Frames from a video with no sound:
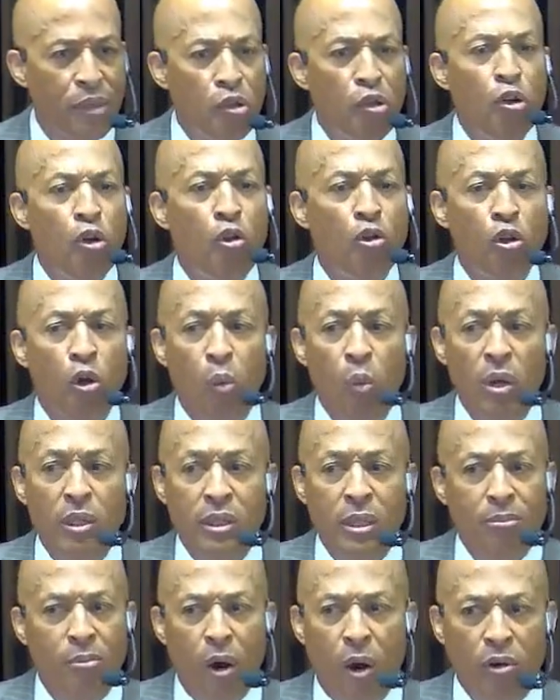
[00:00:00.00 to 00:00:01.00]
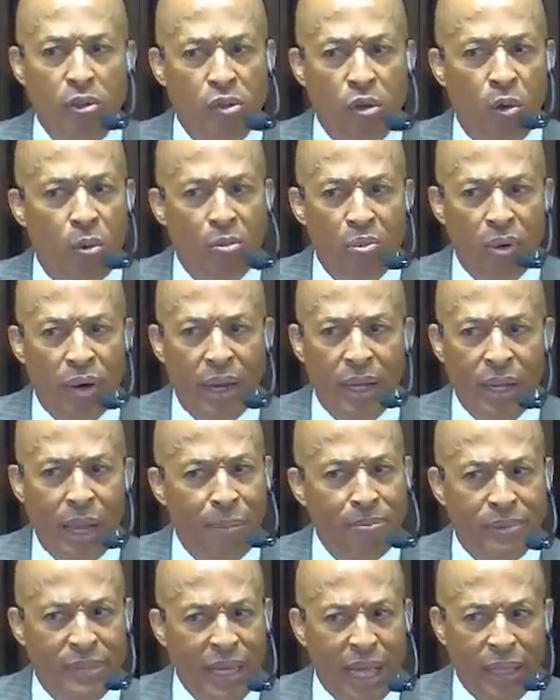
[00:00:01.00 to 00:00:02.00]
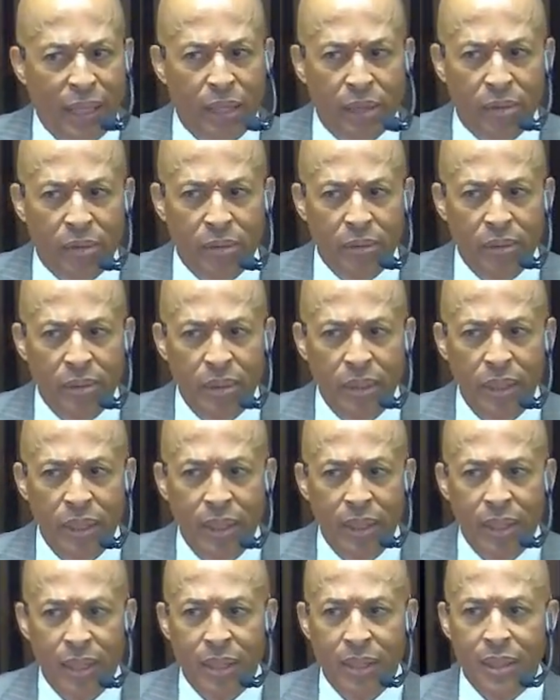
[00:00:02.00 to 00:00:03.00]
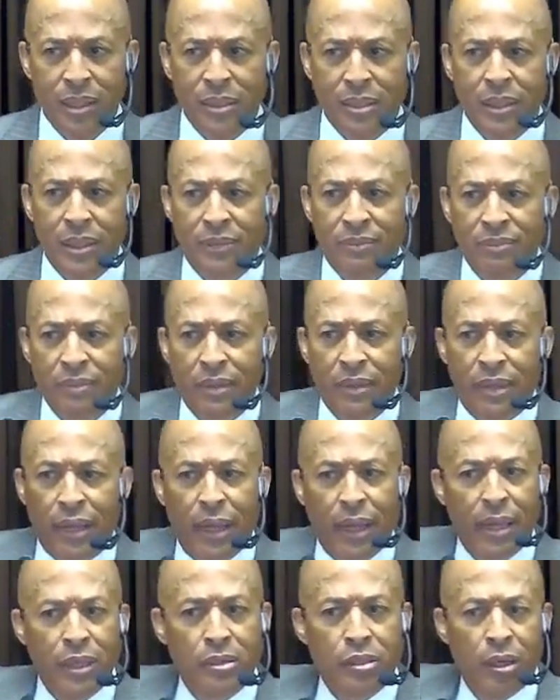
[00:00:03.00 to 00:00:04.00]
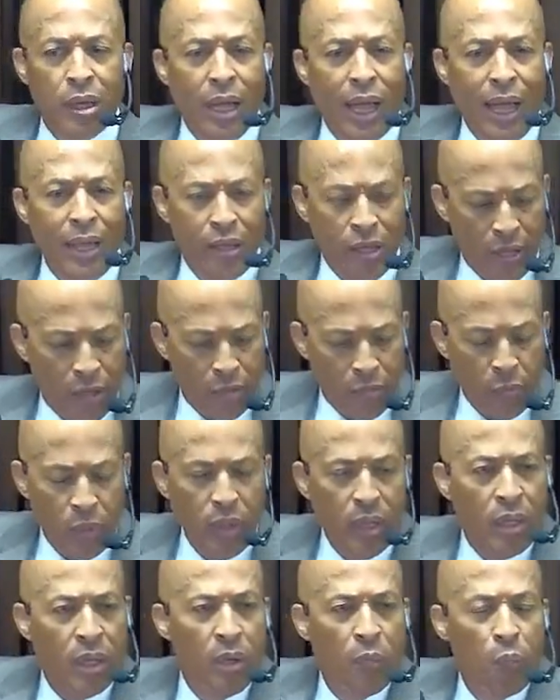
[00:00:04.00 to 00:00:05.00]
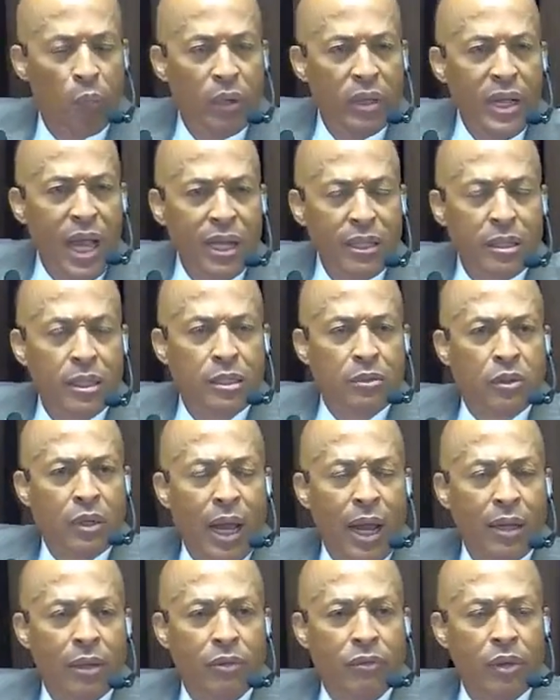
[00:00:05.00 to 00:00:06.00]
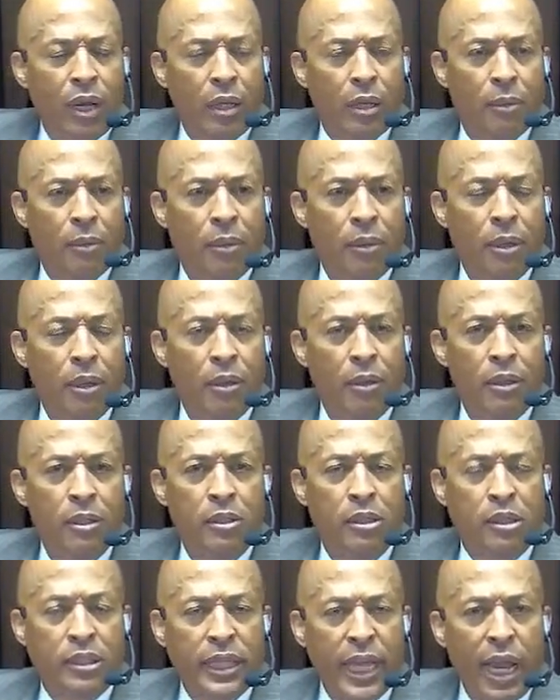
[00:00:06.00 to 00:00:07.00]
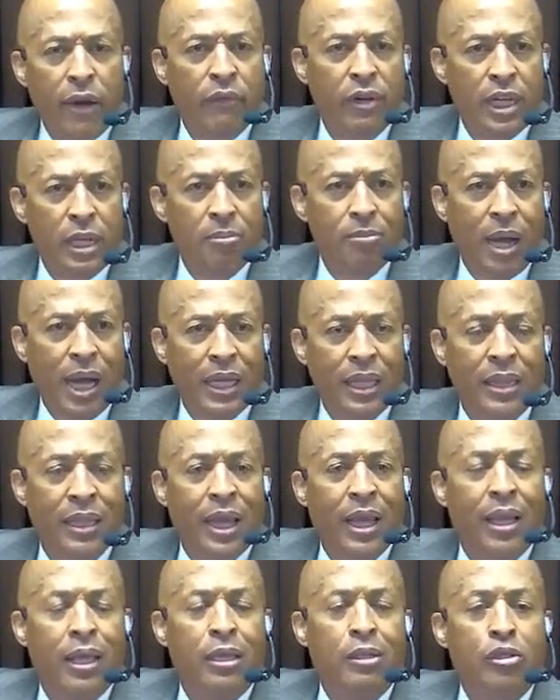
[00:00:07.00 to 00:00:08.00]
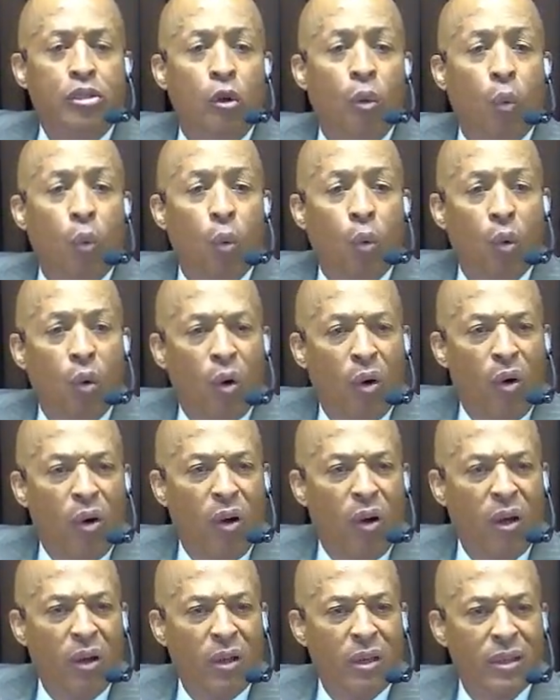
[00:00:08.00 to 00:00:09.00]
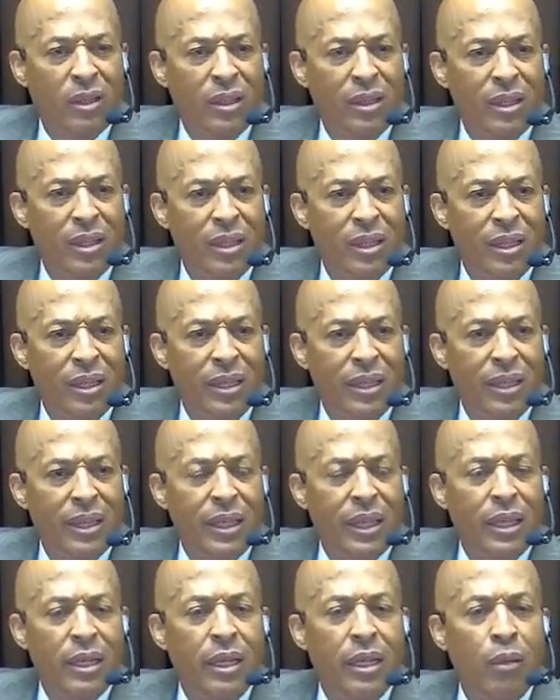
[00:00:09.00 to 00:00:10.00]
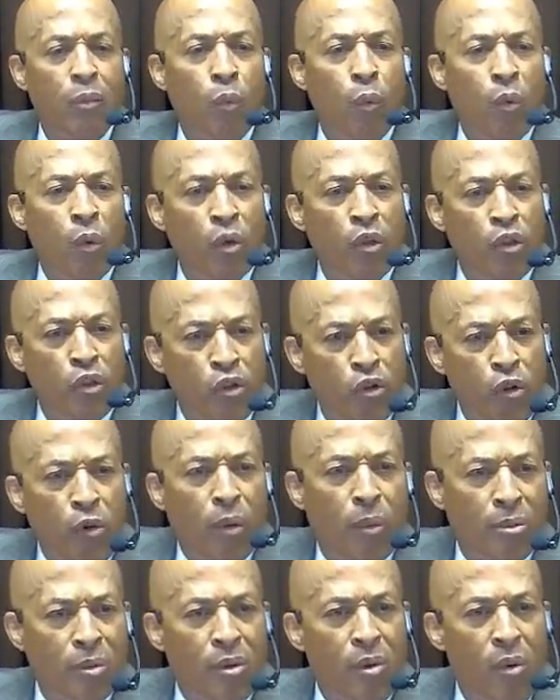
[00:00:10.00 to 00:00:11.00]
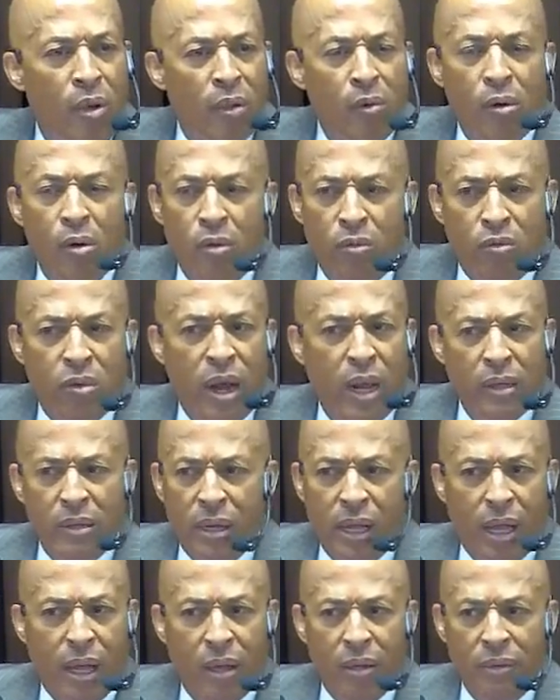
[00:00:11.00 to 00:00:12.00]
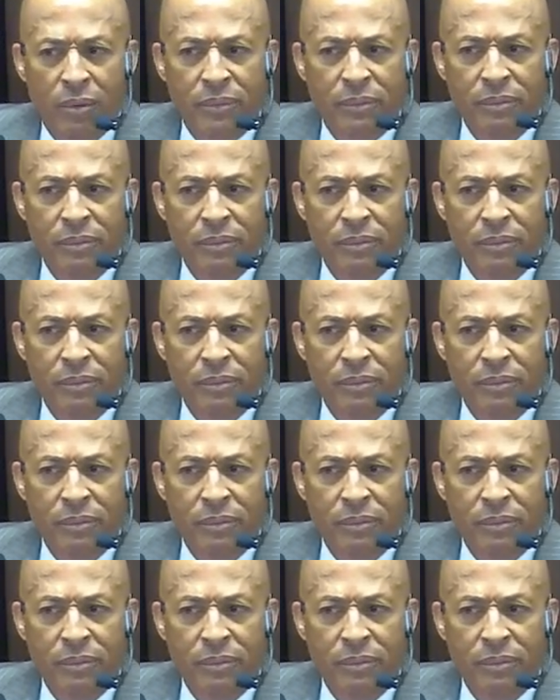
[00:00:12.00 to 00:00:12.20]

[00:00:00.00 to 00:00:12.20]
You don't know what tomorrow's going to bring. I'm telling you. Listen, there is a we we're not to try try to scare anybody. There is a war in Europe going on right now.